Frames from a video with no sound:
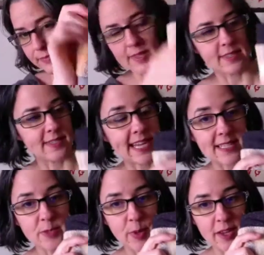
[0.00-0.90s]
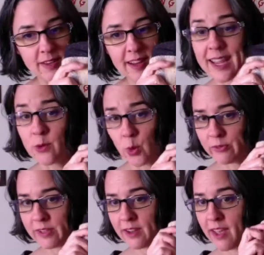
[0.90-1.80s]
It's just hand spun, hand
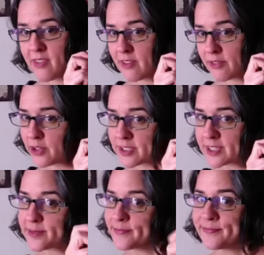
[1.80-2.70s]
woven, and then felted.